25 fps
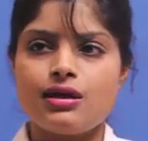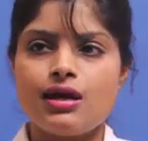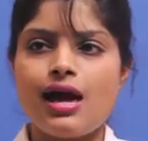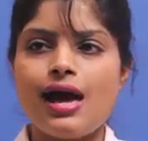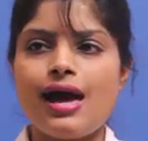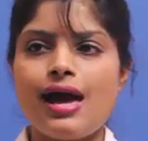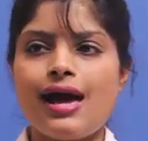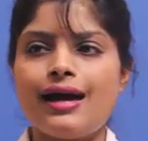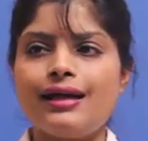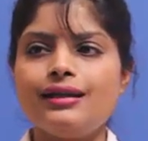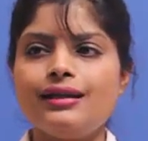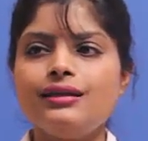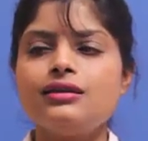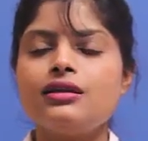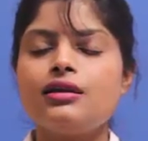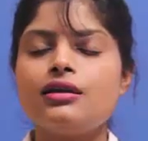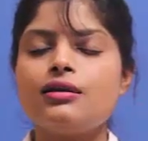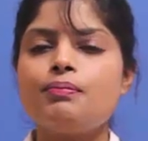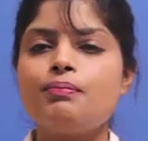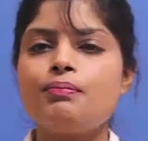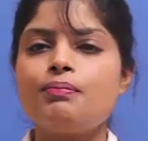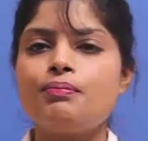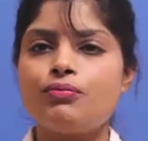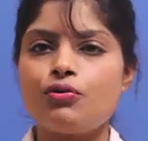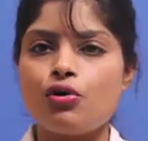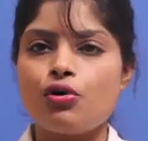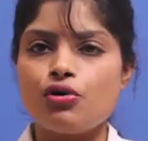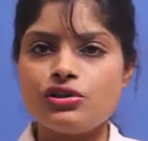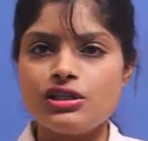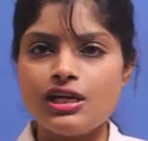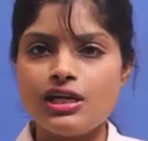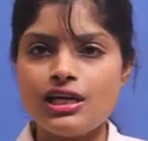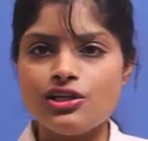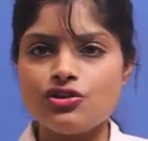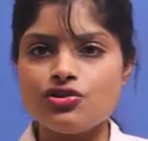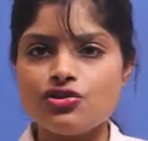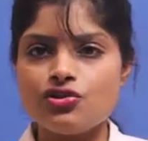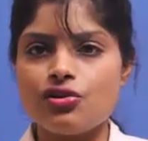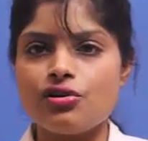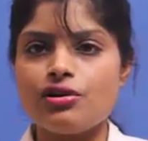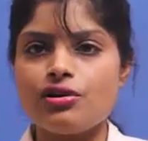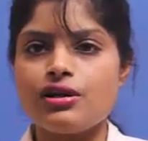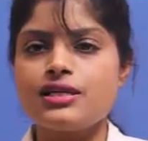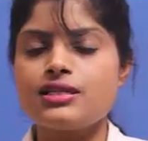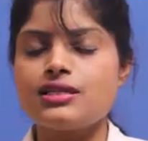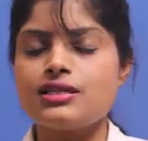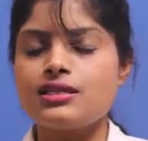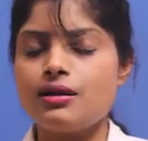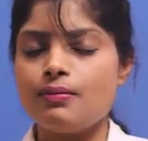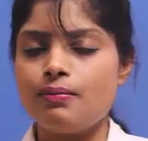And the procedure
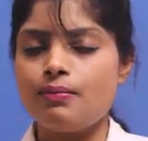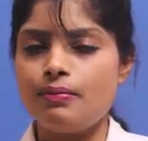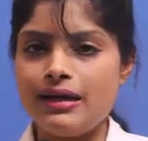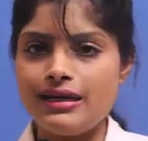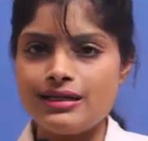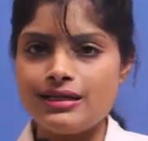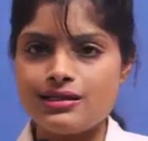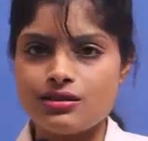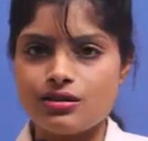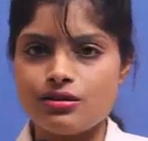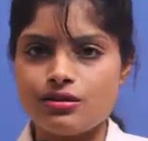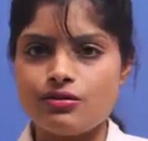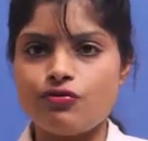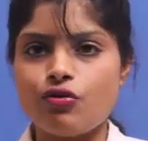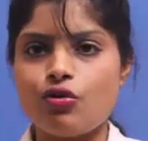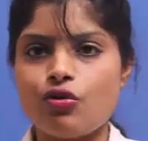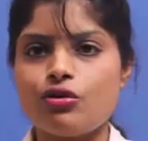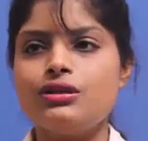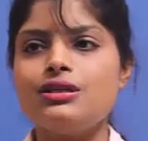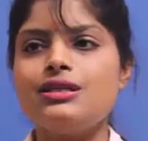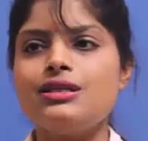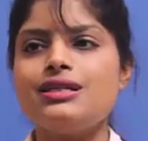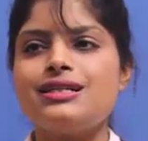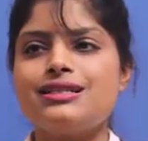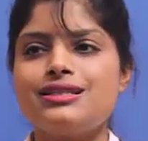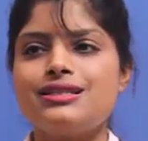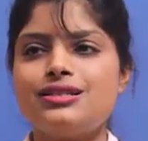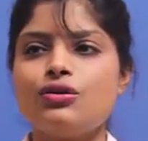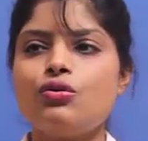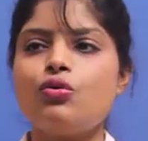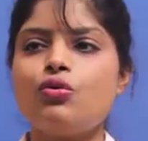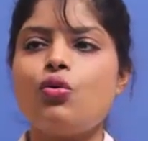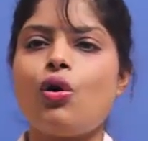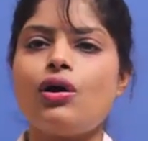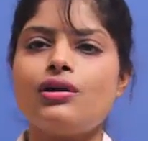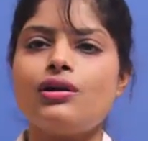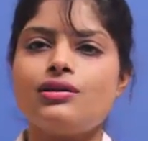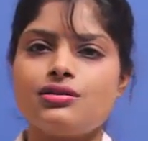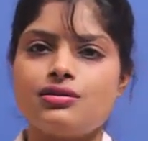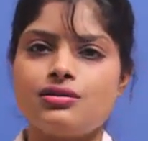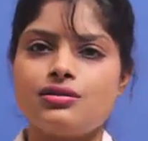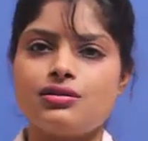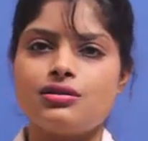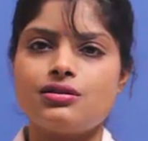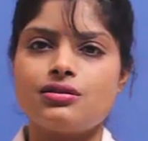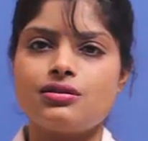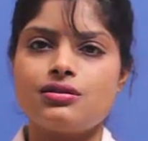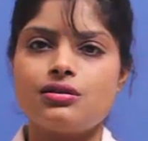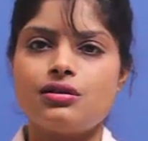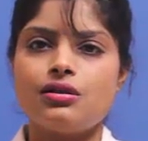is repeated for the other
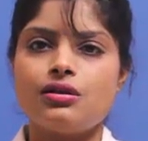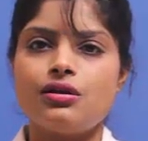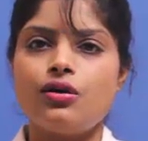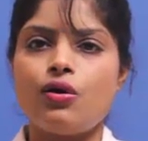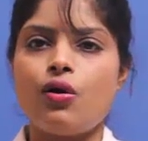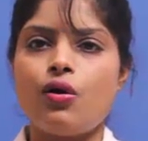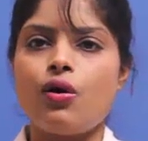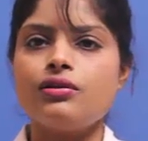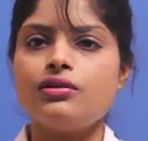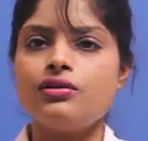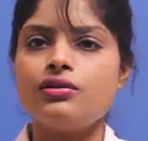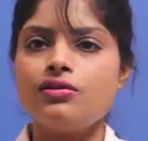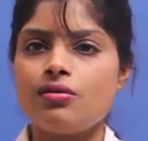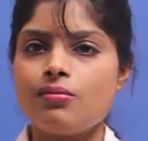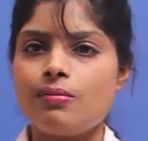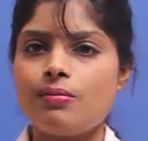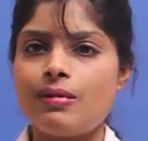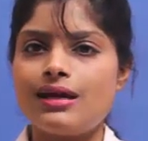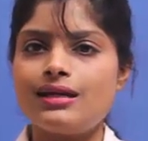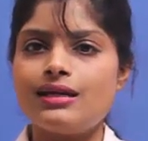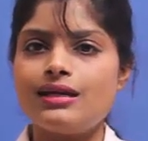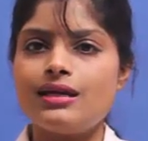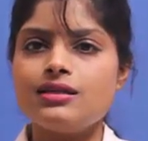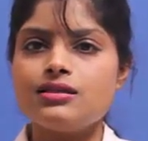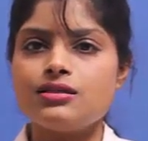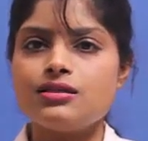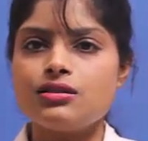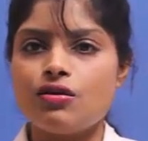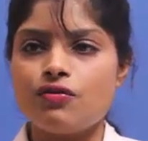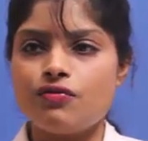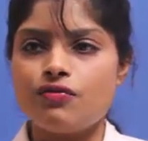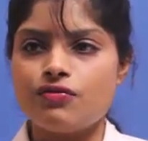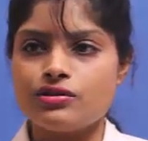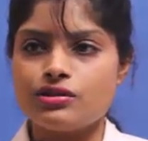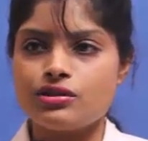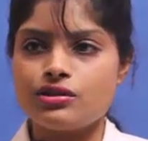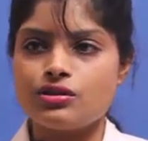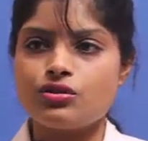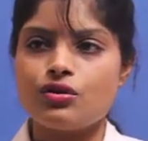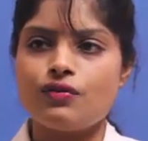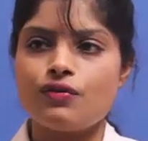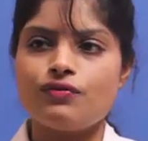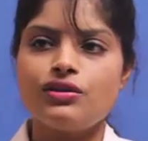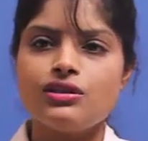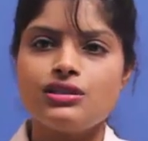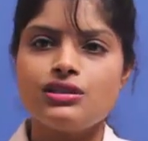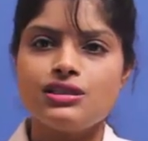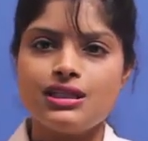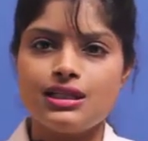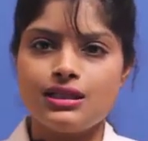quadrants or the remaining surfaces
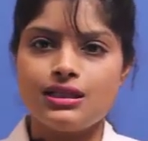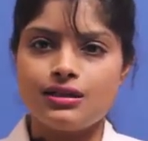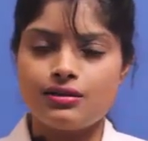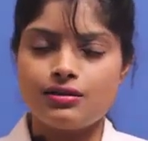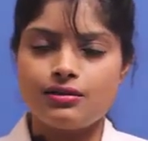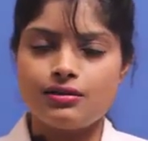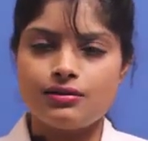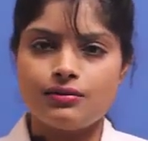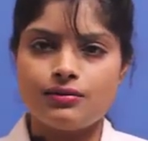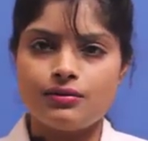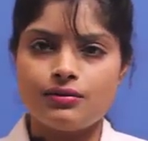of the teeth.